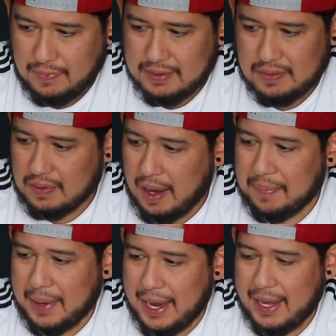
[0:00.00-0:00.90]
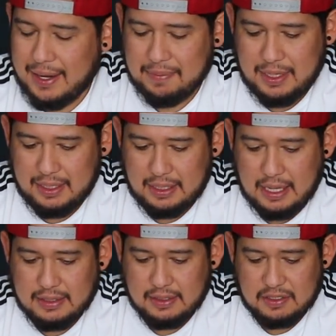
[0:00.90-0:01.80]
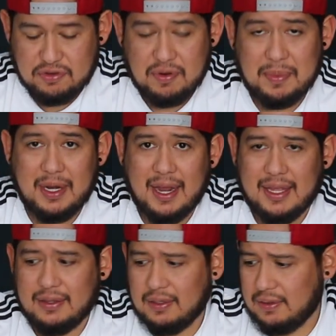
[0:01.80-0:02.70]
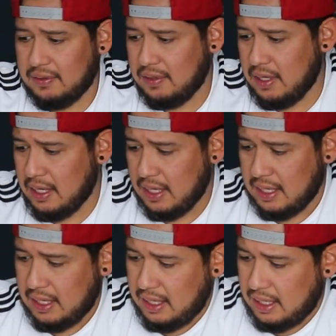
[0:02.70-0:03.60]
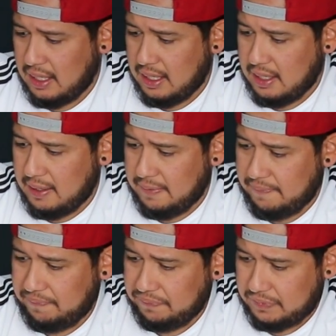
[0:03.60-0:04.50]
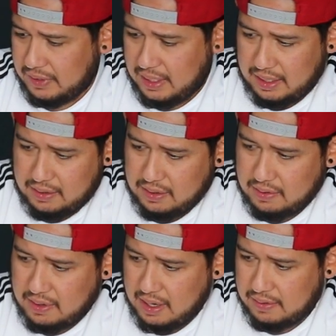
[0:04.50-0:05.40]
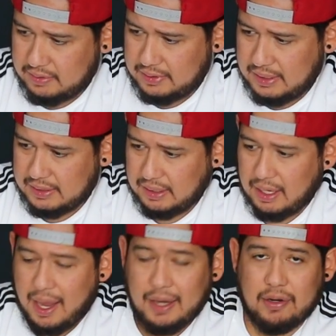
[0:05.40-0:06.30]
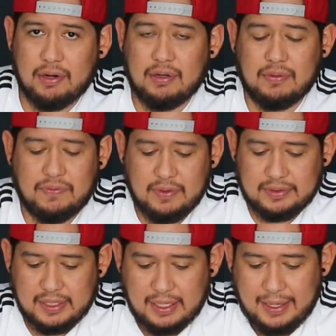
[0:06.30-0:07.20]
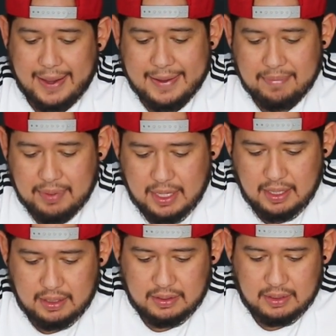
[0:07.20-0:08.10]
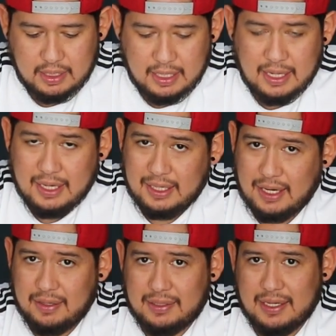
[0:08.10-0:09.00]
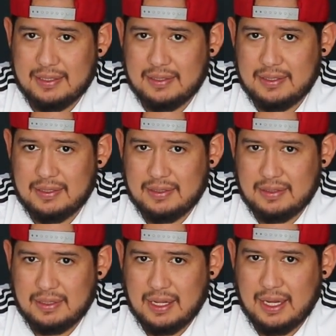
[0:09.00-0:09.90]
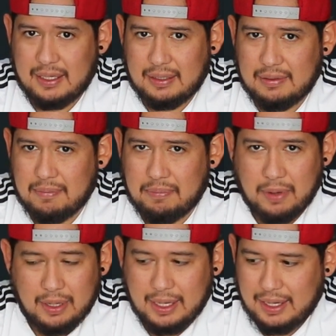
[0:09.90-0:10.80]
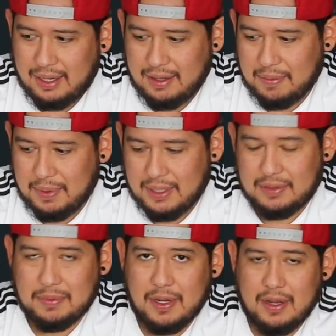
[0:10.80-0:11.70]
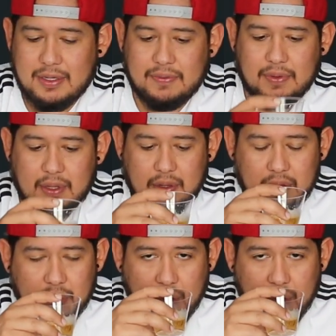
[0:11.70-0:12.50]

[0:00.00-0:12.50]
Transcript: It's not bad. I mean, it's extremely light though. I don't know how this a lager. It feels like a light beer. Kind of tastes like Bud Light a little bit, to be honest with you.